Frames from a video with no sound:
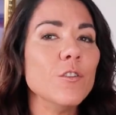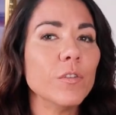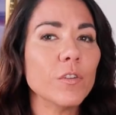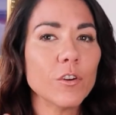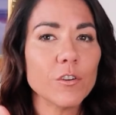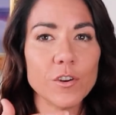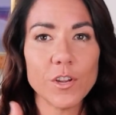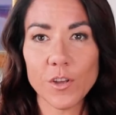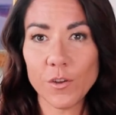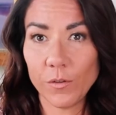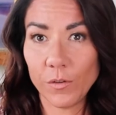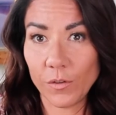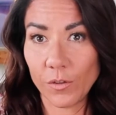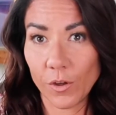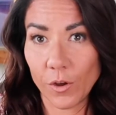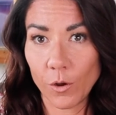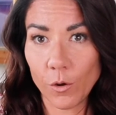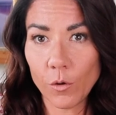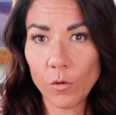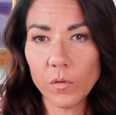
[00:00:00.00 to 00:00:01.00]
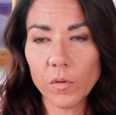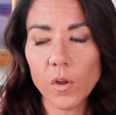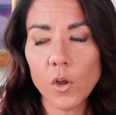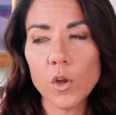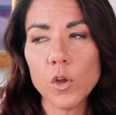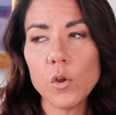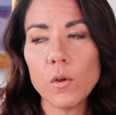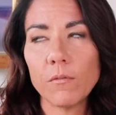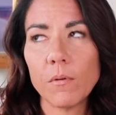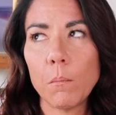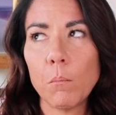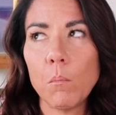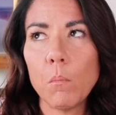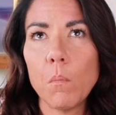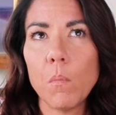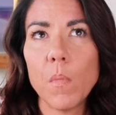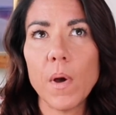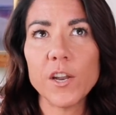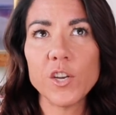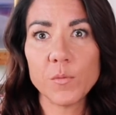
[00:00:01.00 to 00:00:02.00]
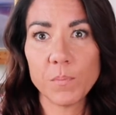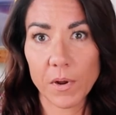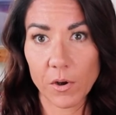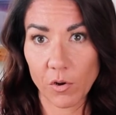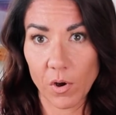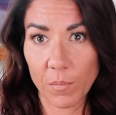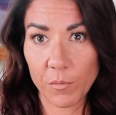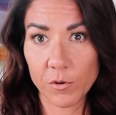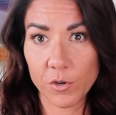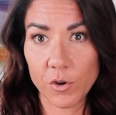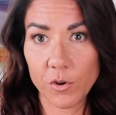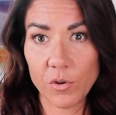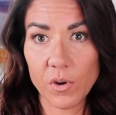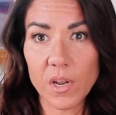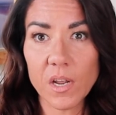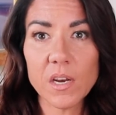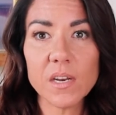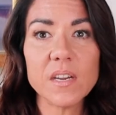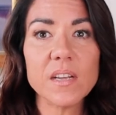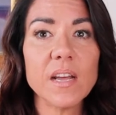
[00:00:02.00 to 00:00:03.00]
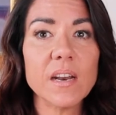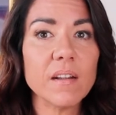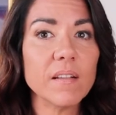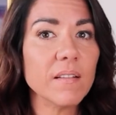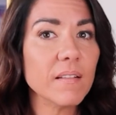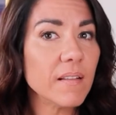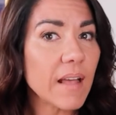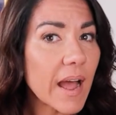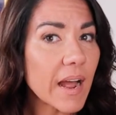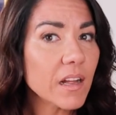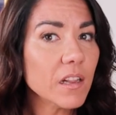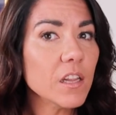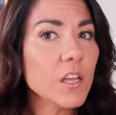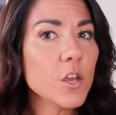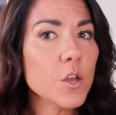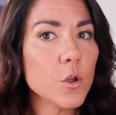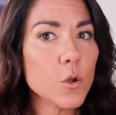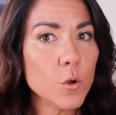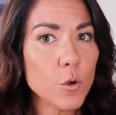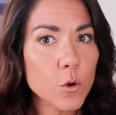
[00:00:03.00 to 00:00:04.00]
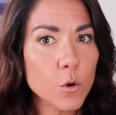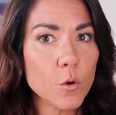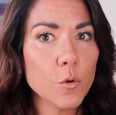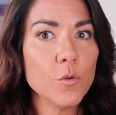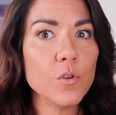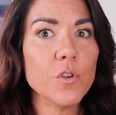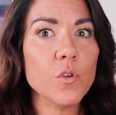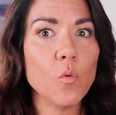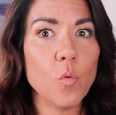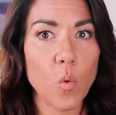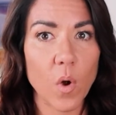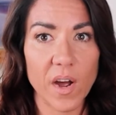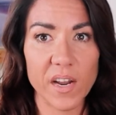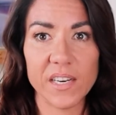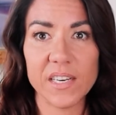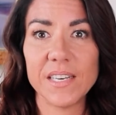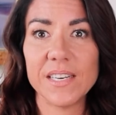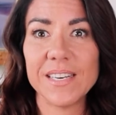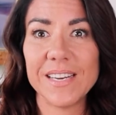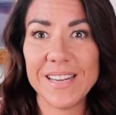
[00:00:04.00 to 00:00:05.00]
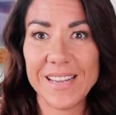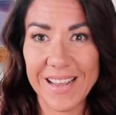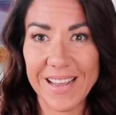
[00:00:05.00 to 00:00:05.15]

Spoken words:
you start to use those, you have a much better opportunity to get exactly who you want to